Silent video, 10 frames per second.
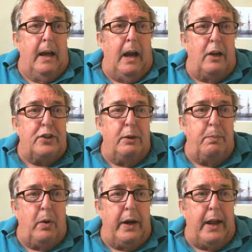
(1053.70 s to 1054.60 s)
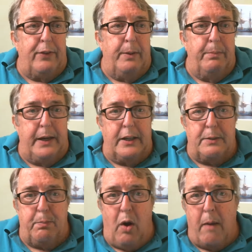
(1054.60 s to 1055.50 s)
I also point out the
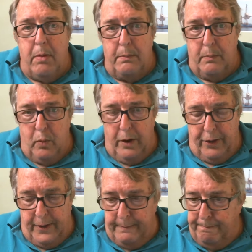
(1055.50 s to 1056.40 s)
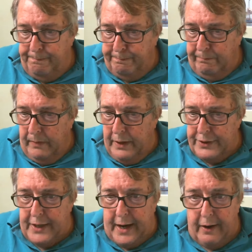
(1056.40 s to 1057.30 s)
biggest problem with
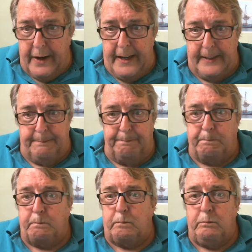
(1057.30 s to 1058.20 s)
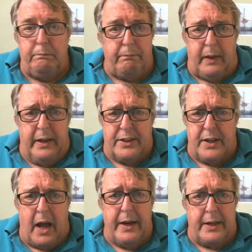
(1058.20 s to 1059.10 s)
this area is
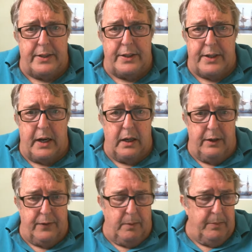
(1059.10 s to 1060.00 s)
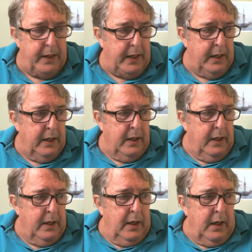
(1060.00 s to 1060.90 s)
not necessarily from the
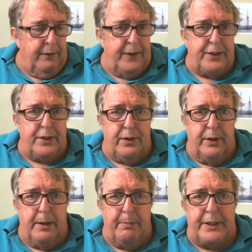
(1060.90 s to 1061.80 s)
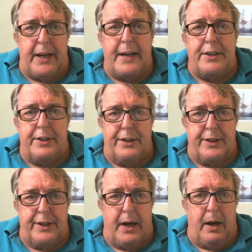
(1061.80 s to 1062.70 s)
physical
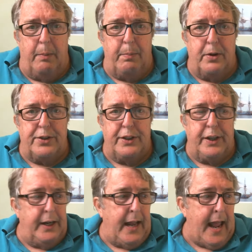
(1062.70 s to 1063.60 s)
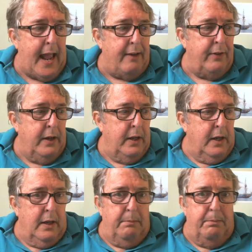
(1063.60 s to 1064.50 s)
limitations that a person can have,
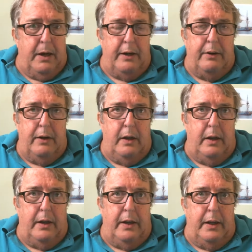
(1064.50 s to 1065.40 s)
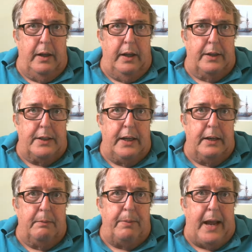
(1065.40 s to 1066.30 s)
but it's
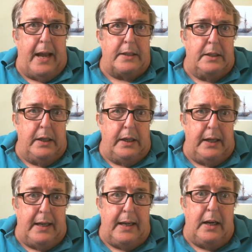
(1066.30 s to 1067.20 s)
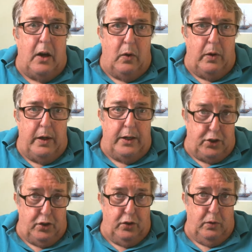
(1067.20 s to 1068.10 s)
getting past the ego
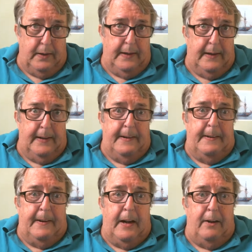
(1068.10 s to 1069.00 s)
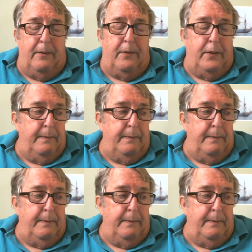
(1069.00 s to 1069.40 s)
issue of